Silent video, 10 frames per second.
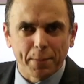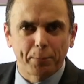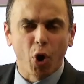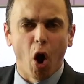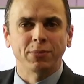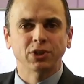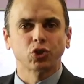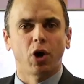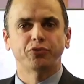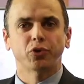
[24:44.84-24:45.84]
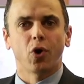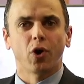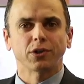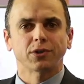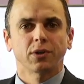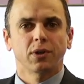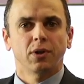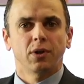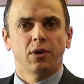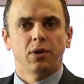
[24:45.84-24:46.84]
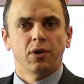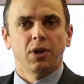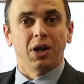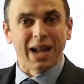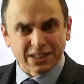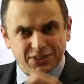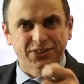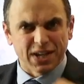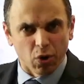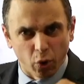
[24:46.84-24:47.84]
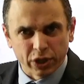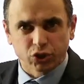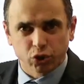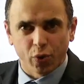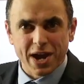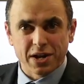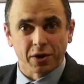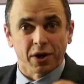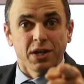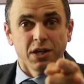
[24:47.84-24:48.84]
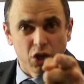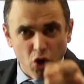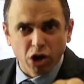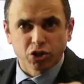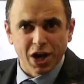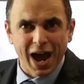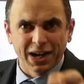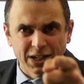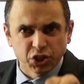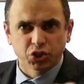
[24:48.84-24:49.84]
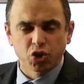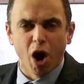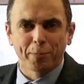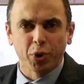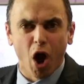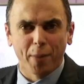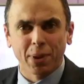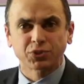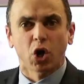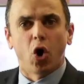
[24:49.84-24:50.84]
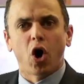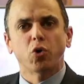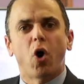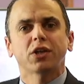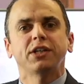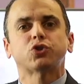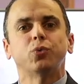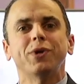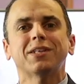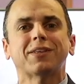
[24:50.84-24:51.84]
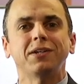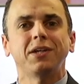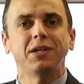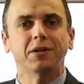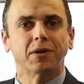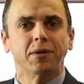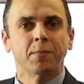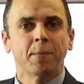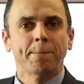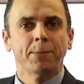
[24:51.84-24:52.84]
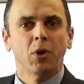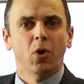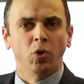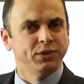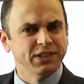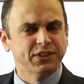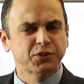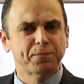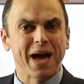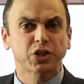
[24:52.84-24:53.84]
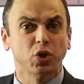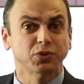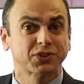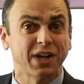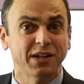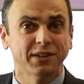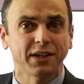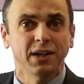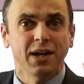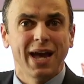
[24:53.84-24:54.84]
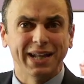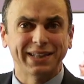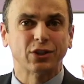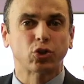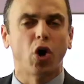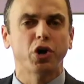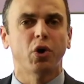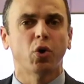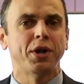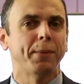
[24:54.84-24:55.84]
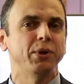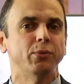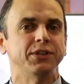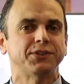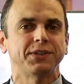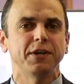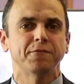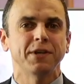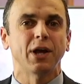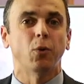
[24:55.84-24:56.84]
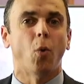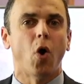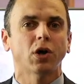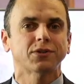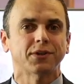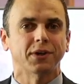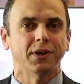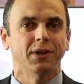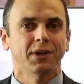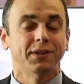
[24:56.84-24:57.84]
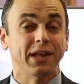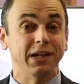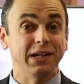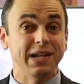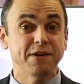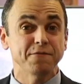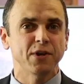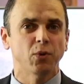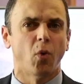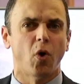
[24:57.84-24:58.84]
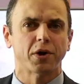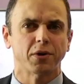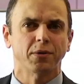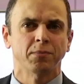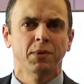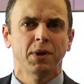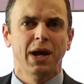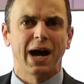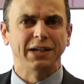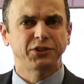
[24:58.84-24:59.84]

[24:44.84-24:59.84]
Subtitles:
promise of God. Let's see who is greater, your challenges, your problems, or what is written here. On this special Sunday, at the door, you are going to be receiving the water, the living water, a